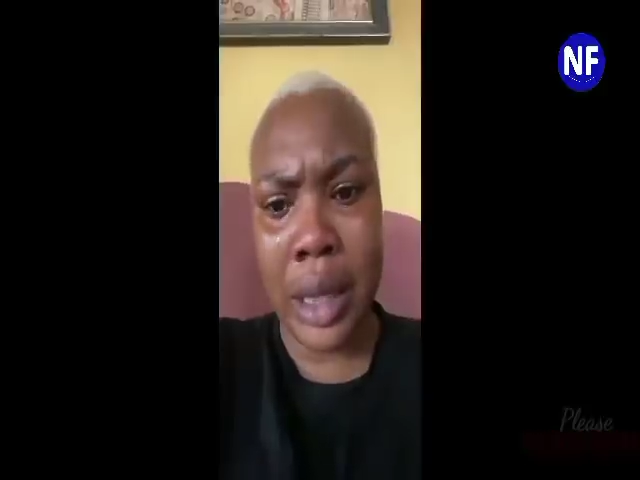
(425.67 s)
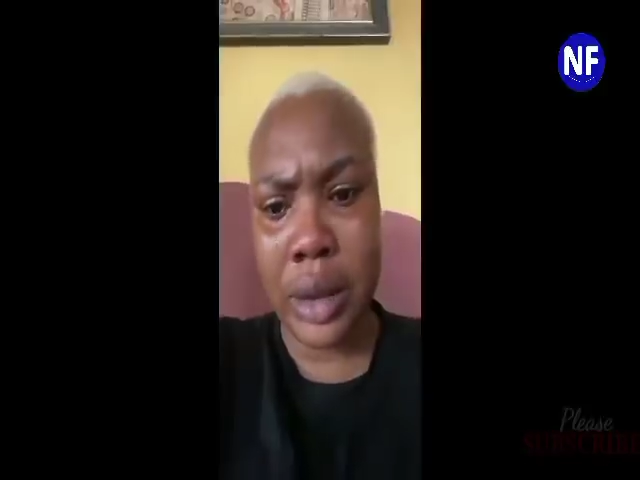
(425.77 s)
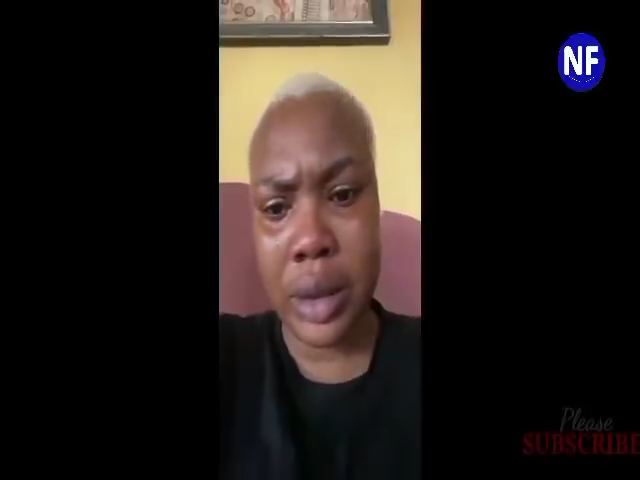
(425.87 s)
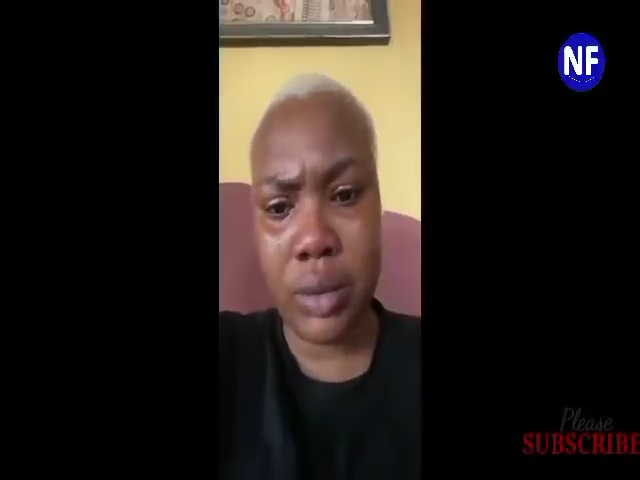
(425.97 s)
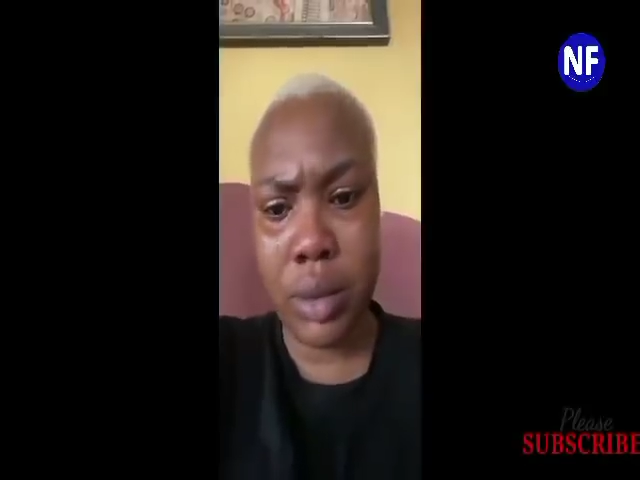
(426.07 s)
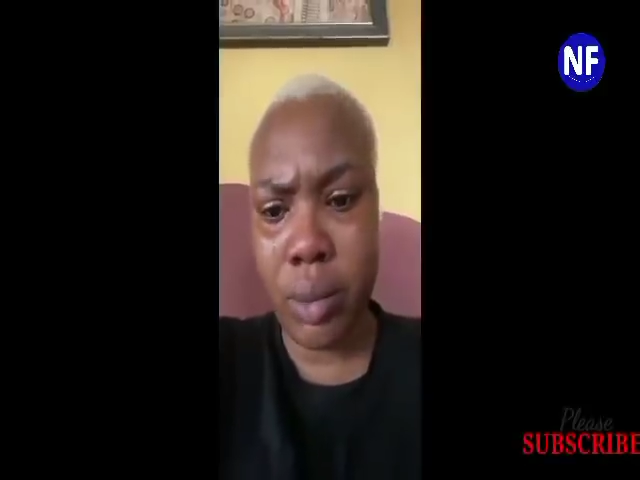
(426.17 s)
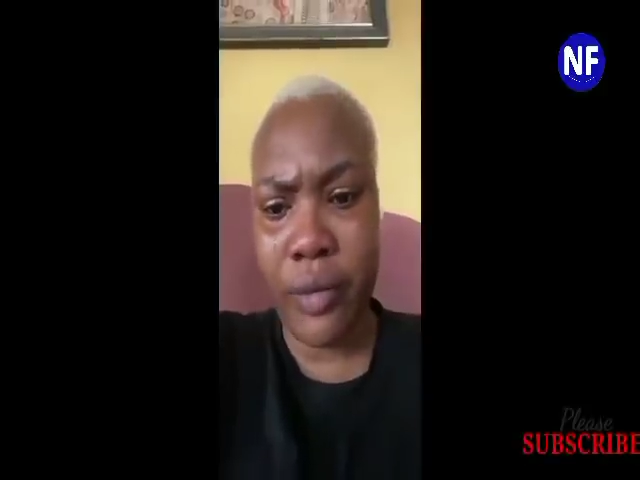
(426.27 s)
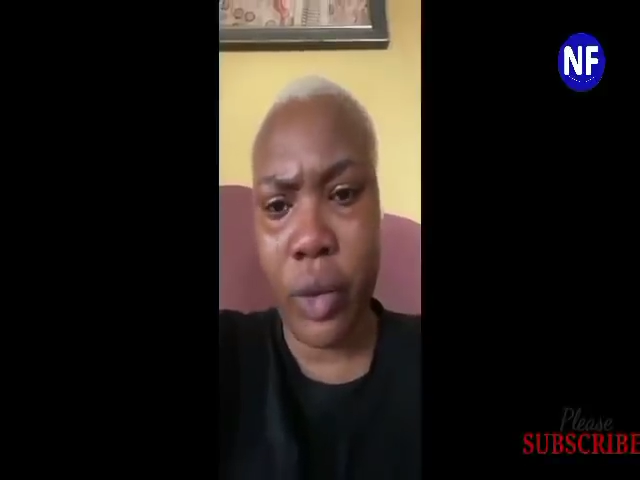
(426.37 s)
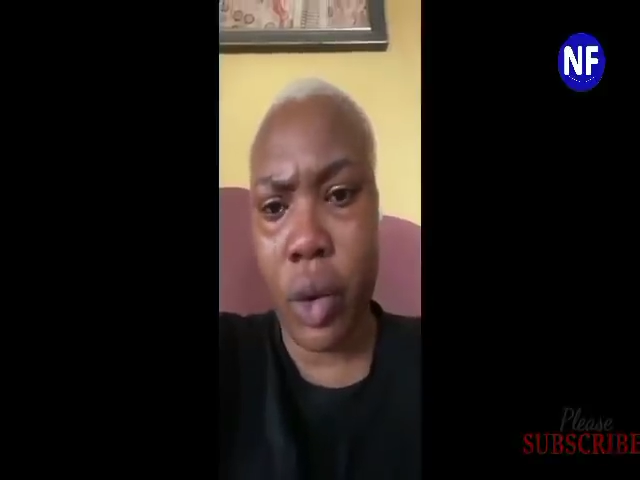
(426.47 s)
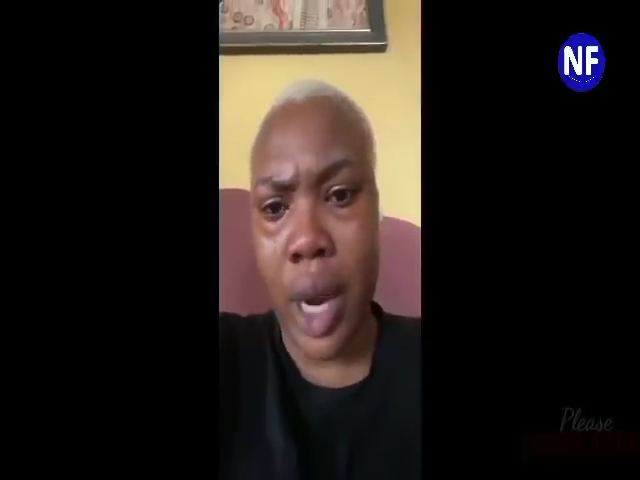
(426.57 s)
And
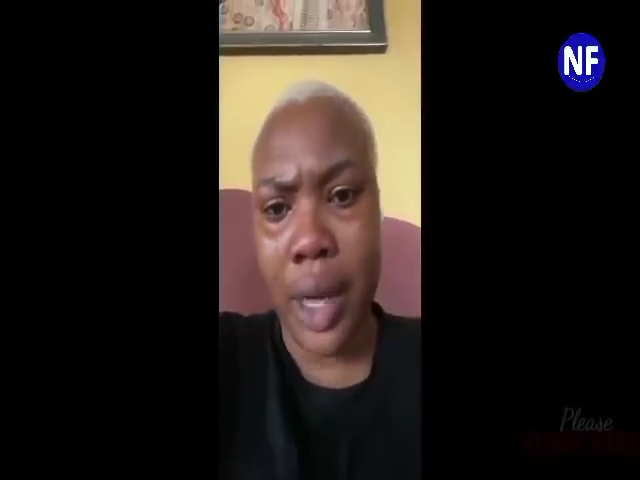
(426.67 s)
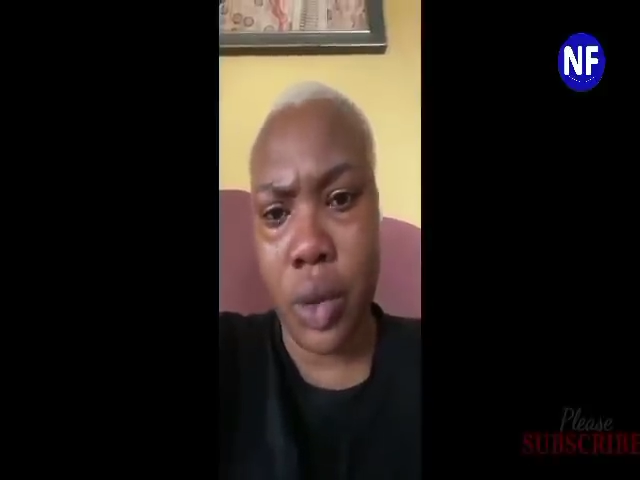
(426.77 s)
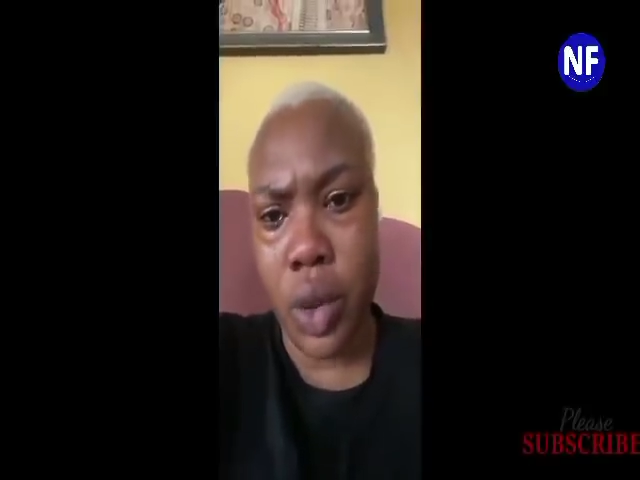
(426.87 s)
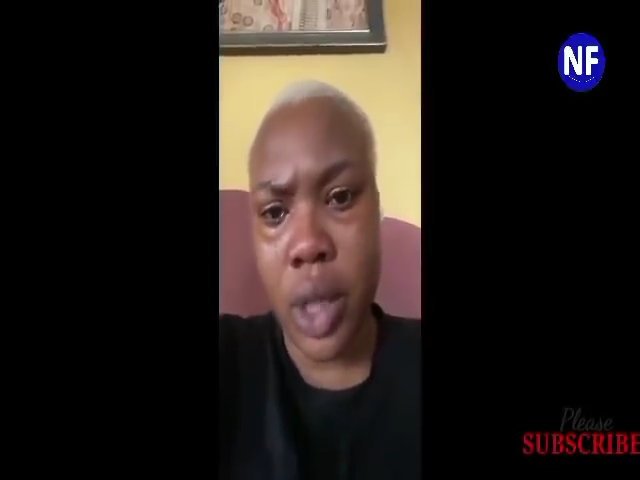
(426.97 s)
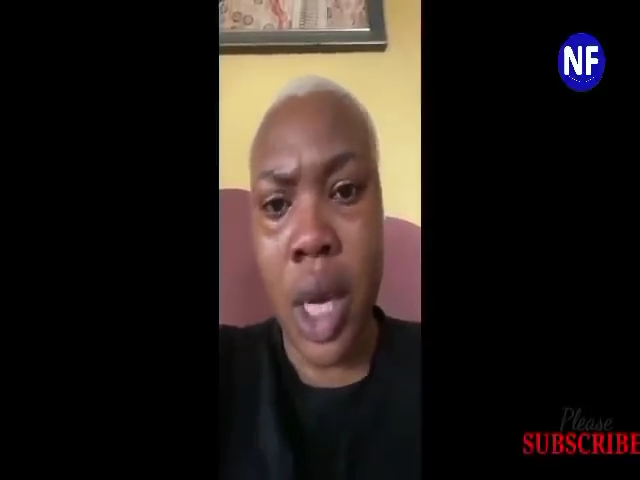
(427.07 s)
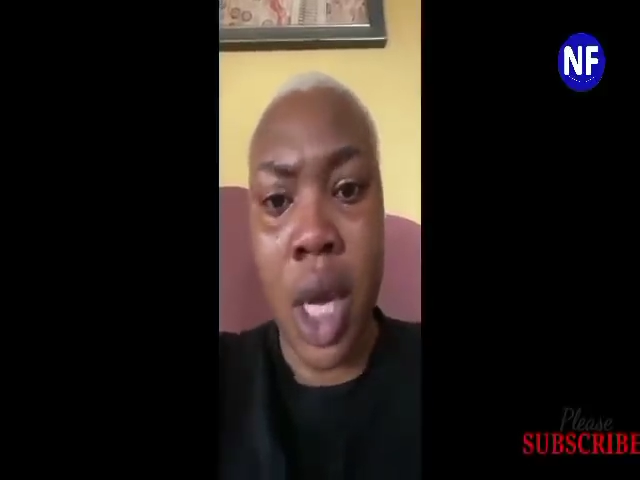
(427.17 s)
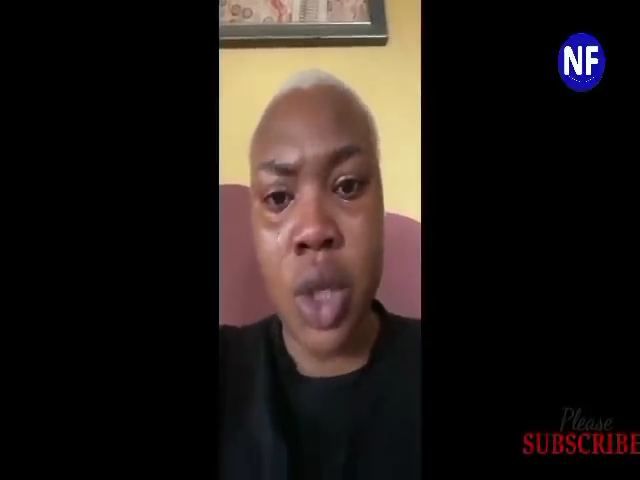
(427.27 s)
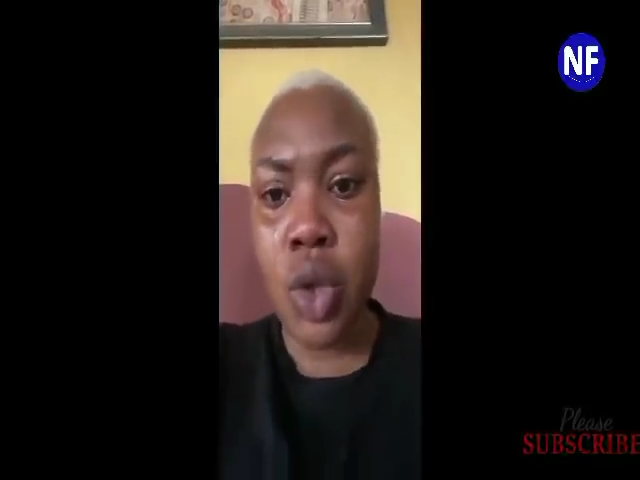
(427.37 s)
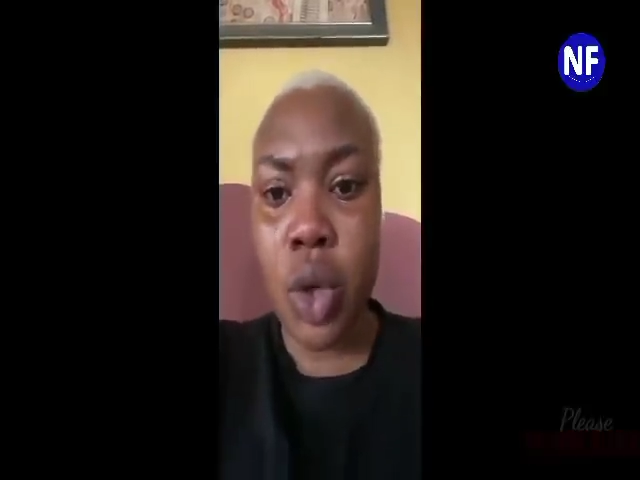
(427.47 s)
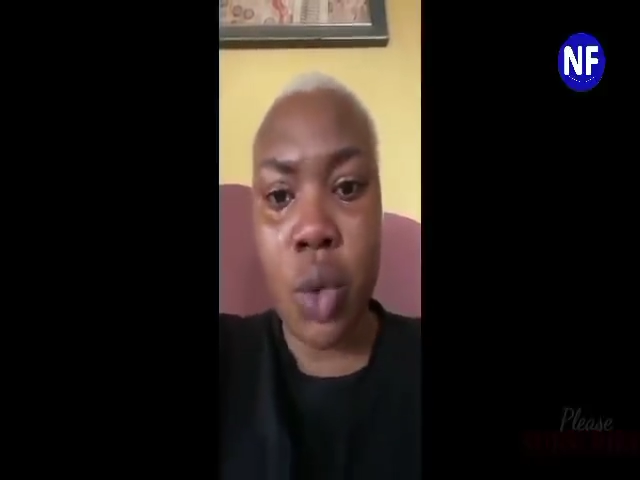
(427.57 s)
before I know it,
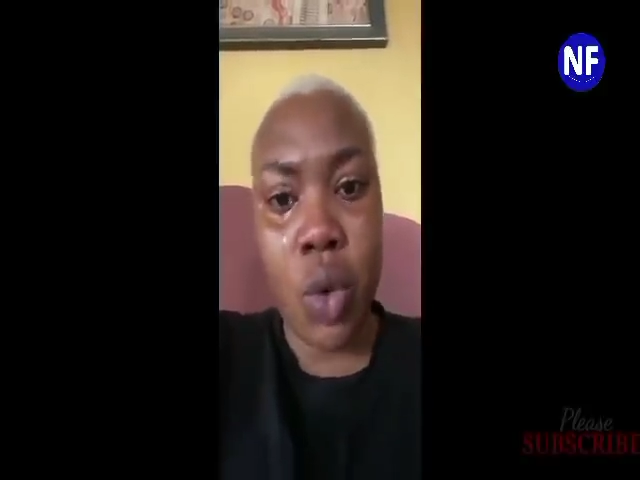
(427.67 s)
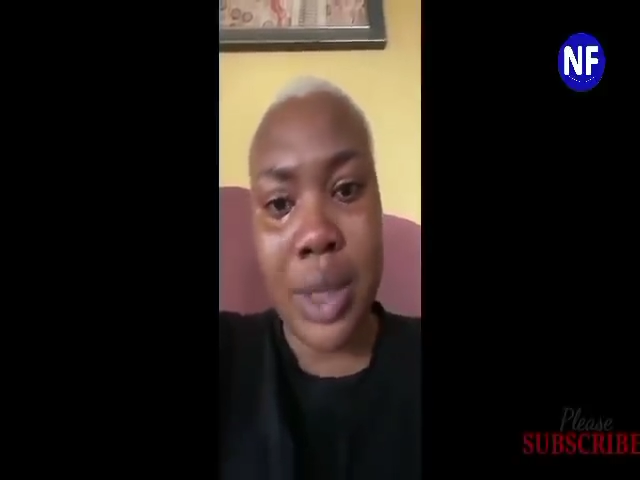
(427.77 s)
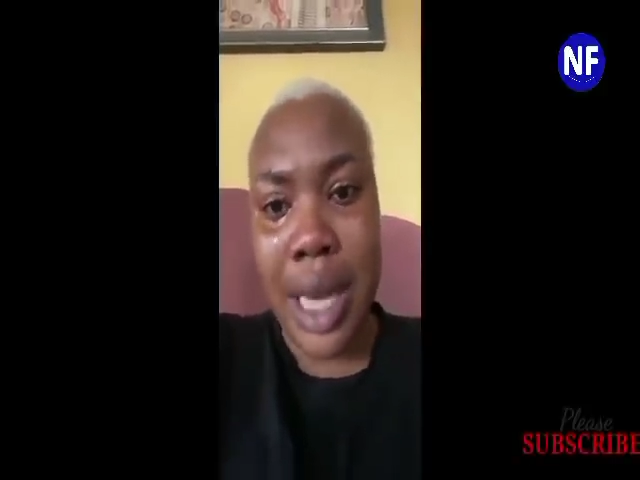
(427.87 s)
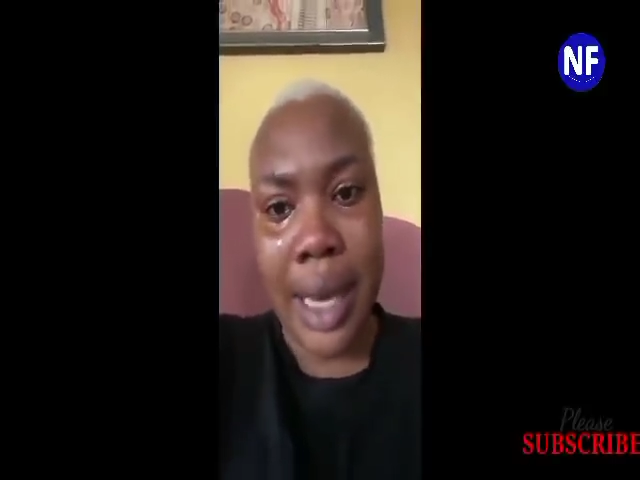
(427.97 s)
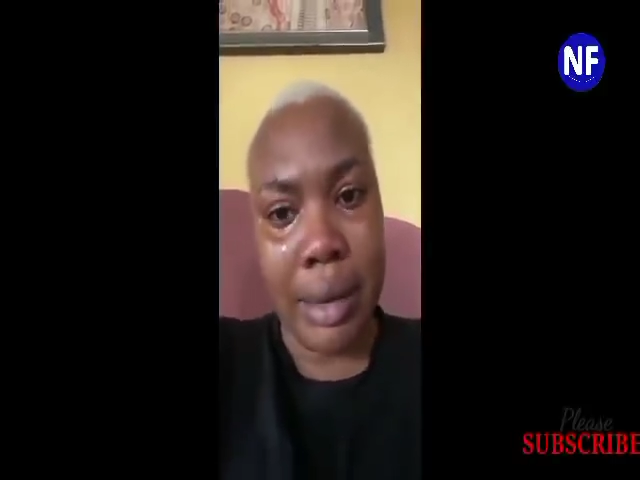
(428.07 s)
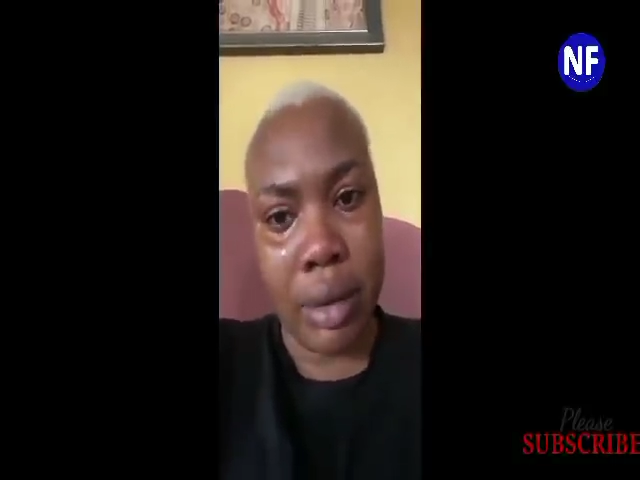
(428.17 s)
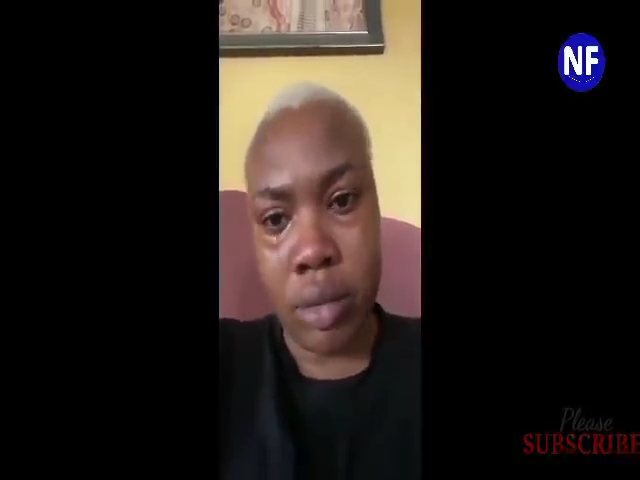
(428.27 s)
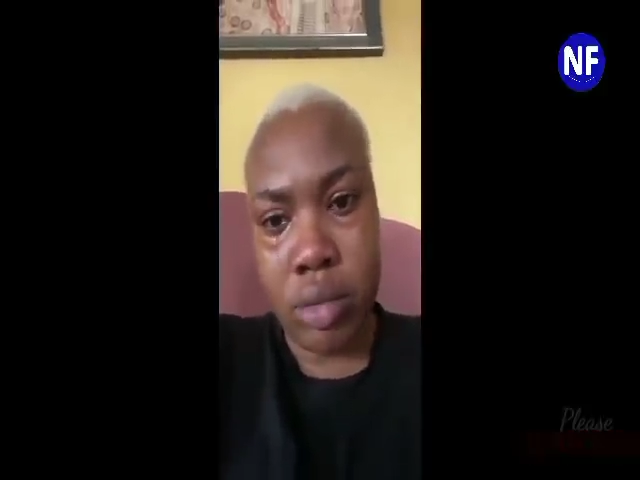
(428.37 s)
so it was like